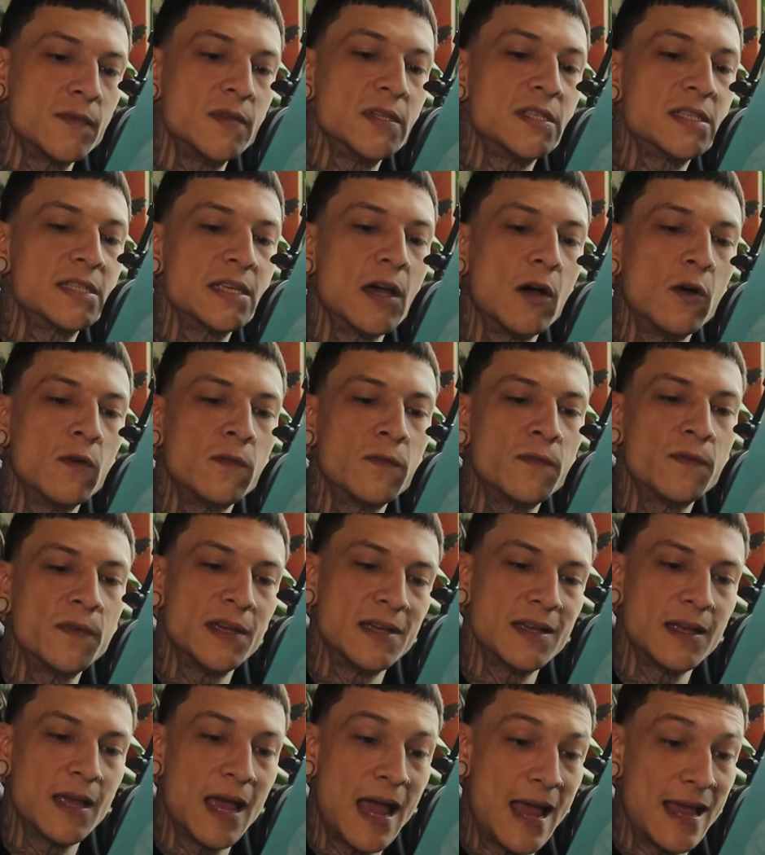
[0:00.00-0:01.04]
The self
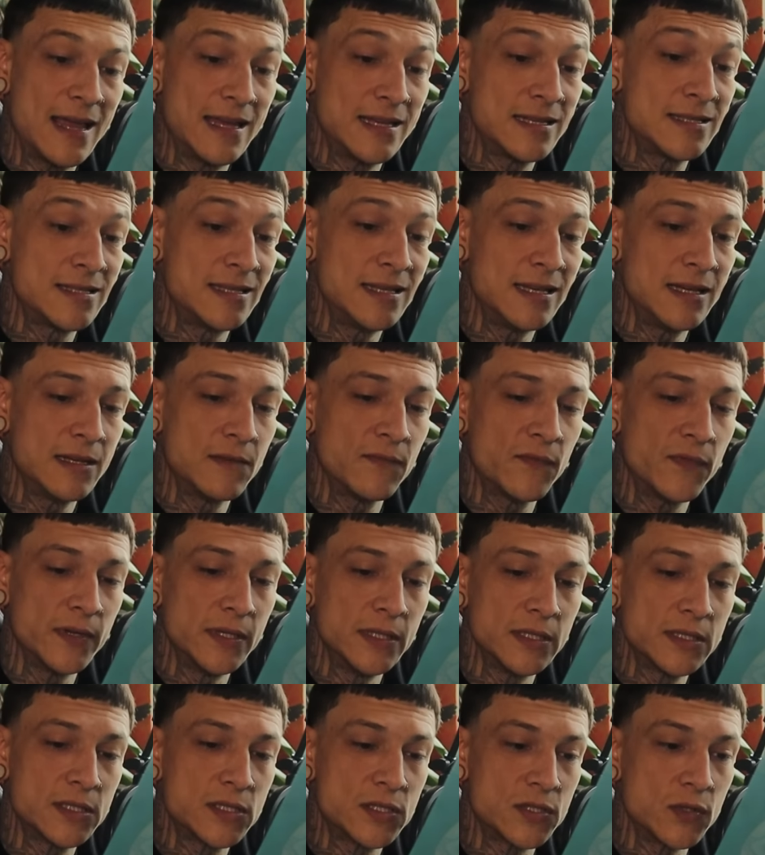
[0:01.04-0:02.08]
is the
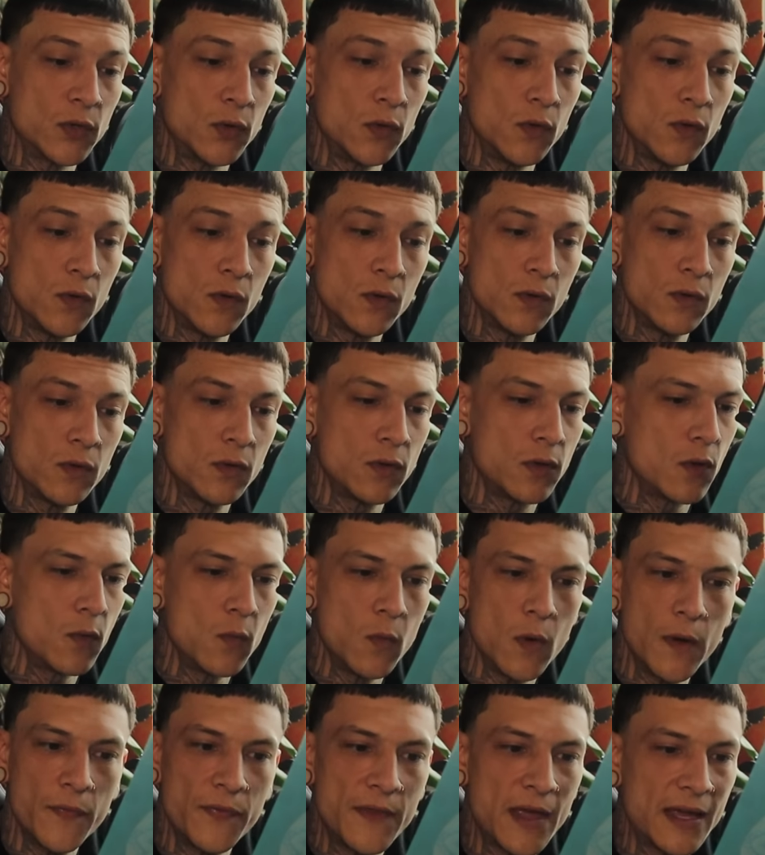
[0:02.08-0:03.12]
infinite soul,
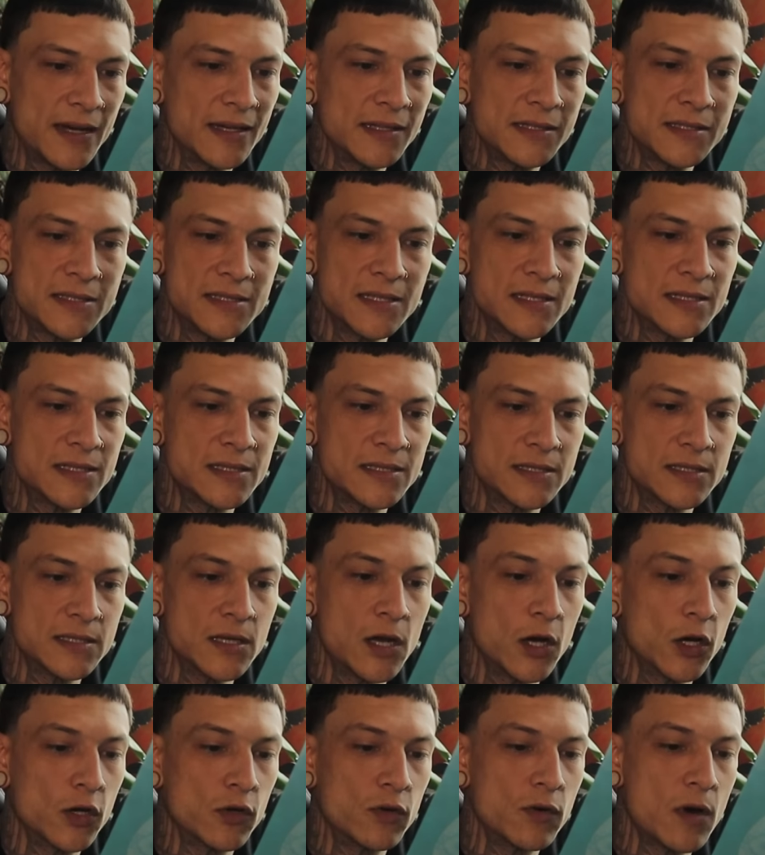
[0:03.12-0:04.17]
one that exists
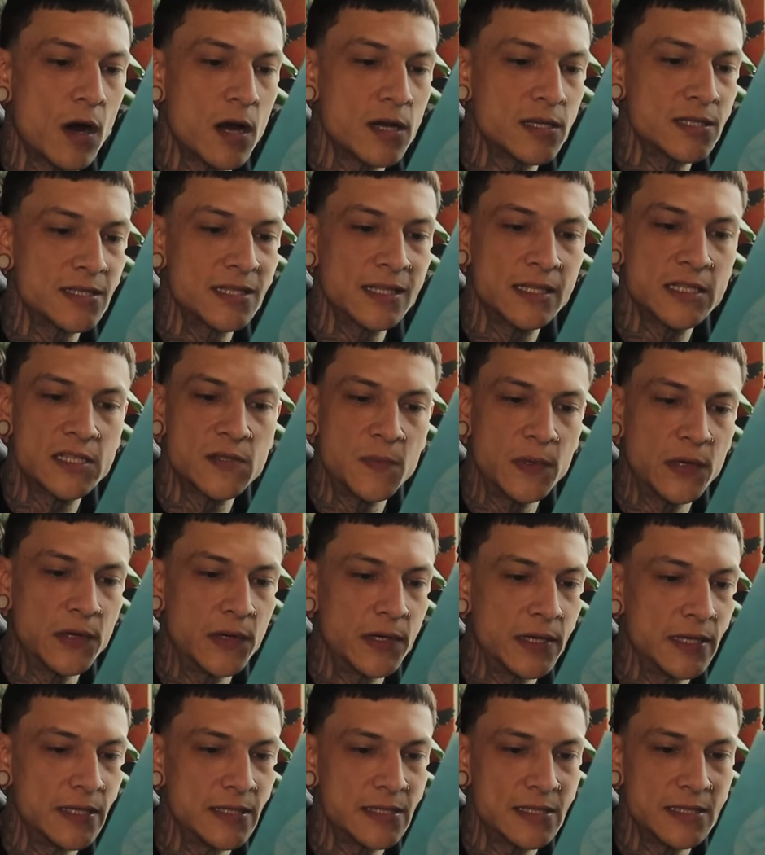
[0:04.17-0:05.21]
across
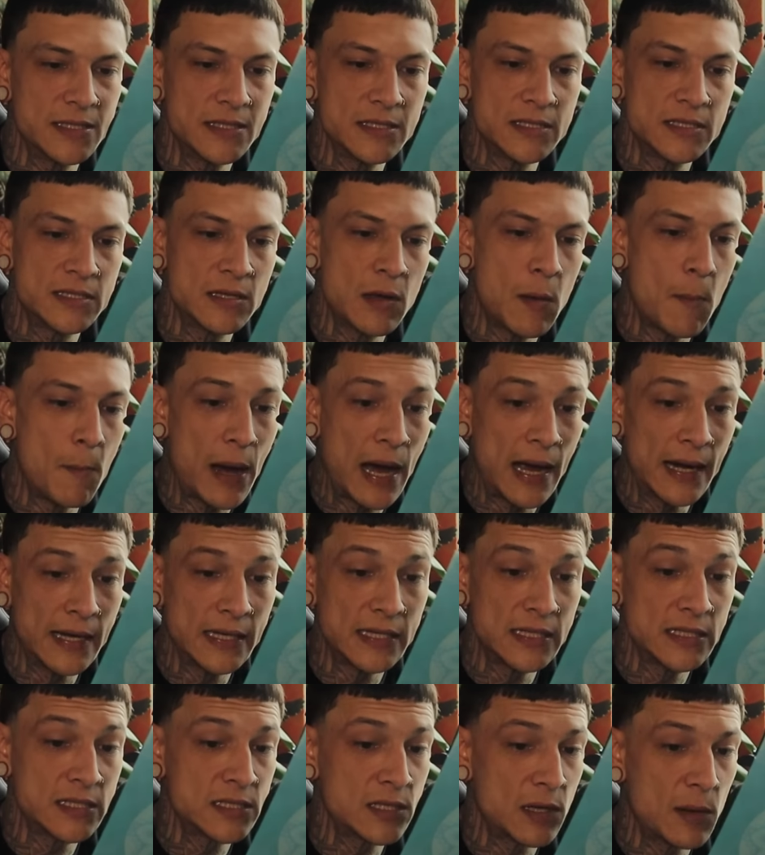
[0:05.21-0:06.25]
experiences,
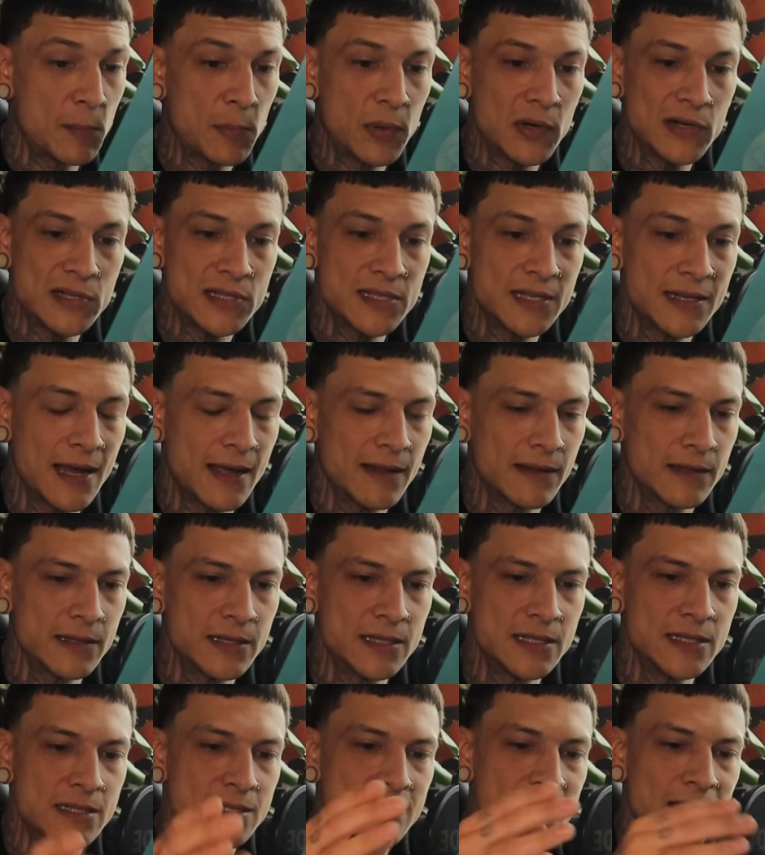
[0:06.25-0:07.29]
bodies,
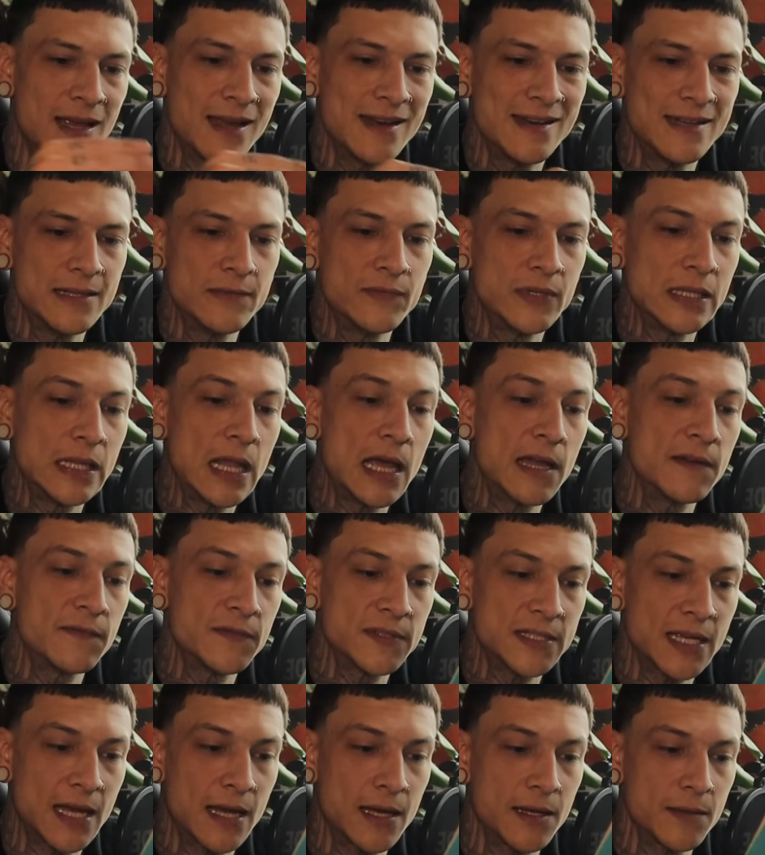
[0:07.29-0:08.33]
personalities, and even
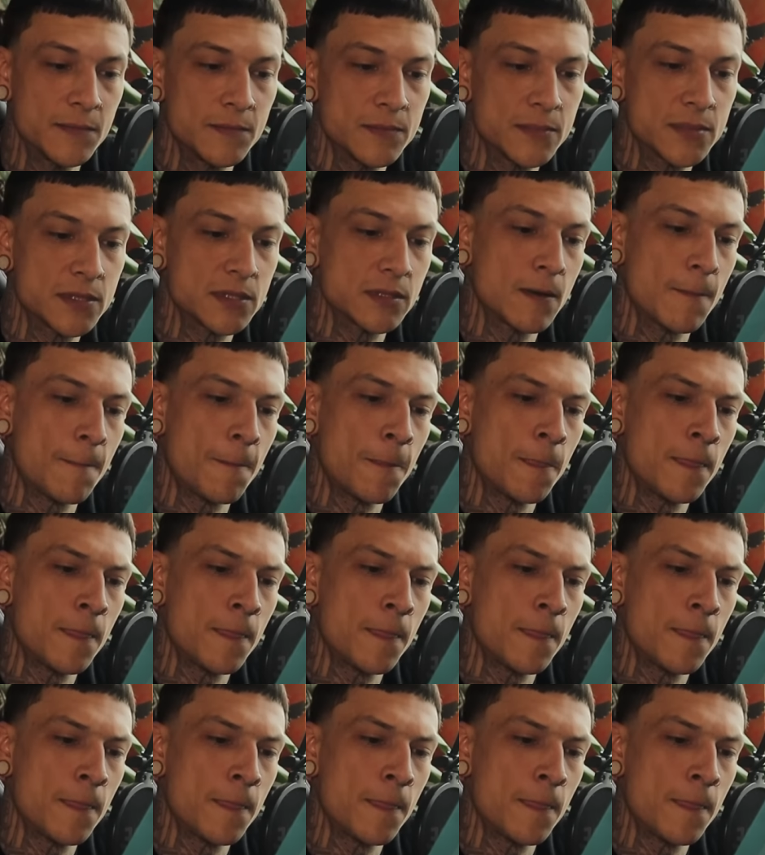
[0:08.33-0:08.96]
lifetimes.